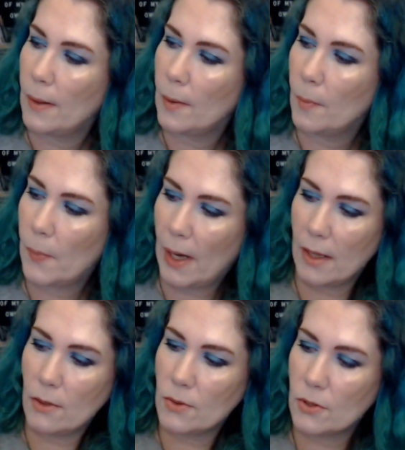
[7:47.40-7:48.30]
but I
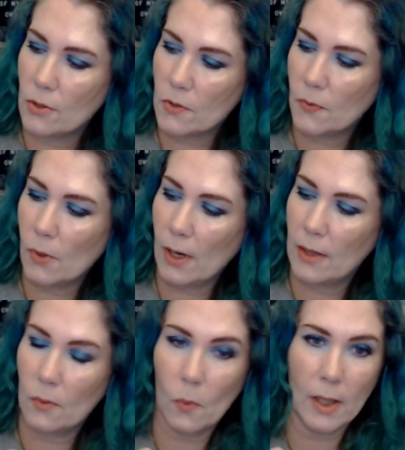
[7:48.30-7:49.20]
used those four and
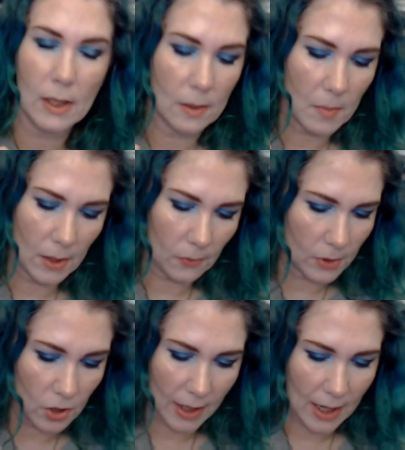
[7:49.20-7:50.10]
the one in the middle which
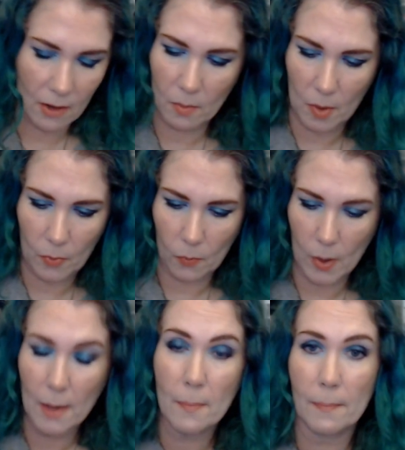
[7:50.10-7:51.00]
I can't remember
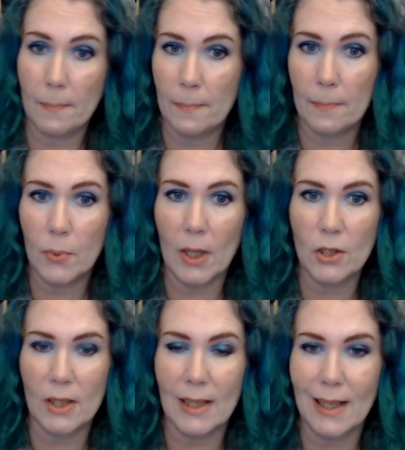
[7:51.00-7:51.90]
what
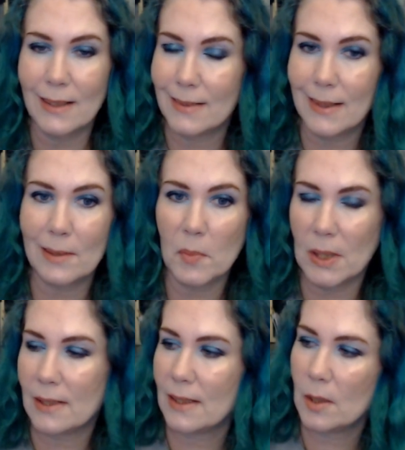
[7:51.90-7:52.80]
project that is in but
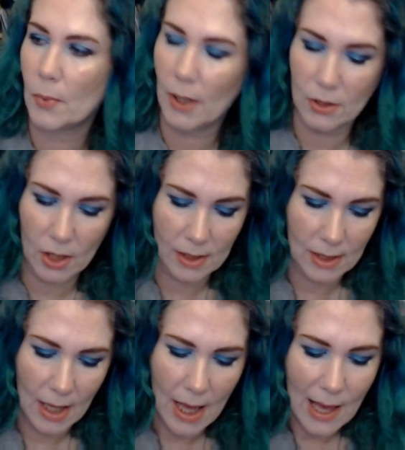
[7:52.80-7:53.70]
it's in a project
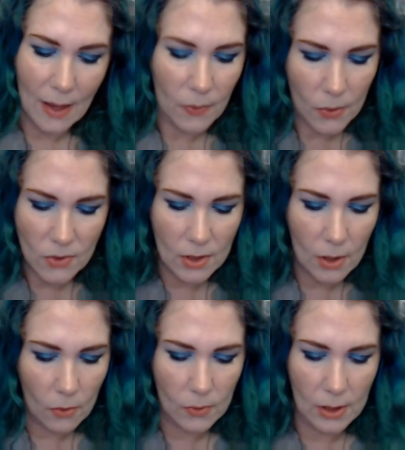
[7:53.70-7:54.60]
and those are the
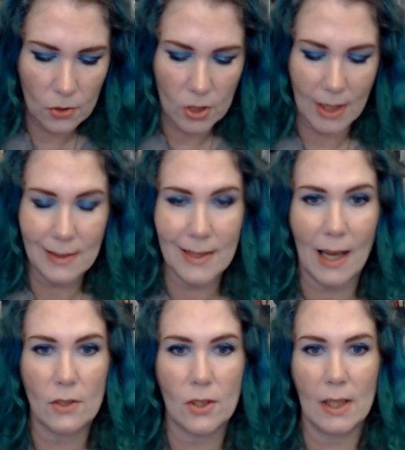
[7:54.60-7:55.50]
only shades
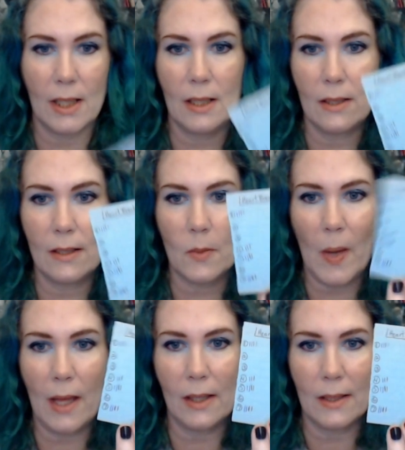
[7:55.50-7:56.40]
actually in this
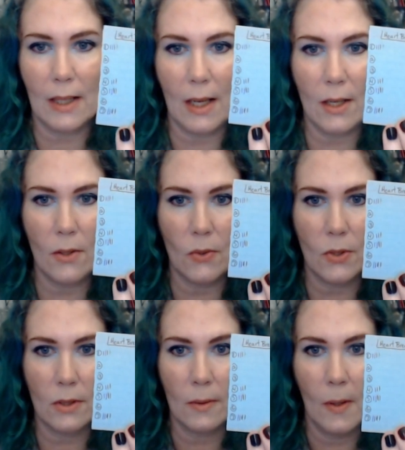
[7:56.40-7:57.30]
palette that I
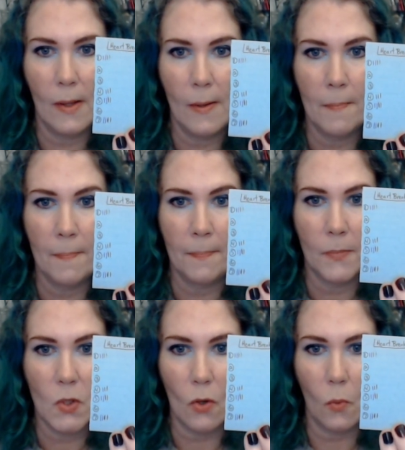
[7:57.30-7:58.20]
used
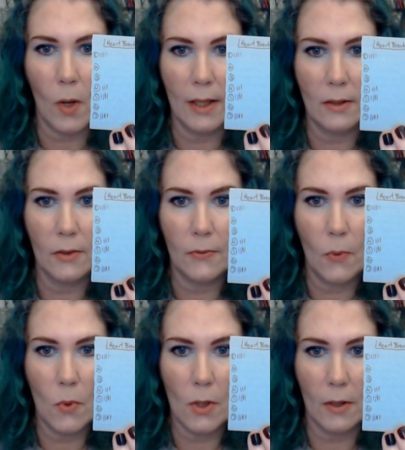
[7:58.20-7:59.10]
so one
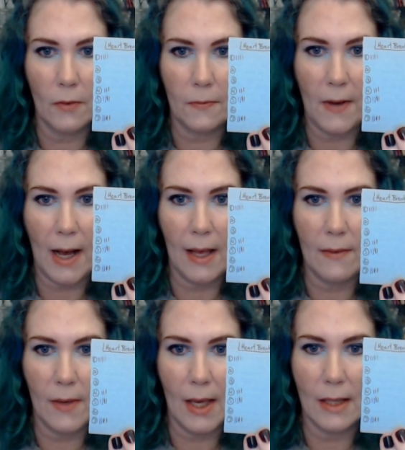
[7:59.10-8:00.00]
four five and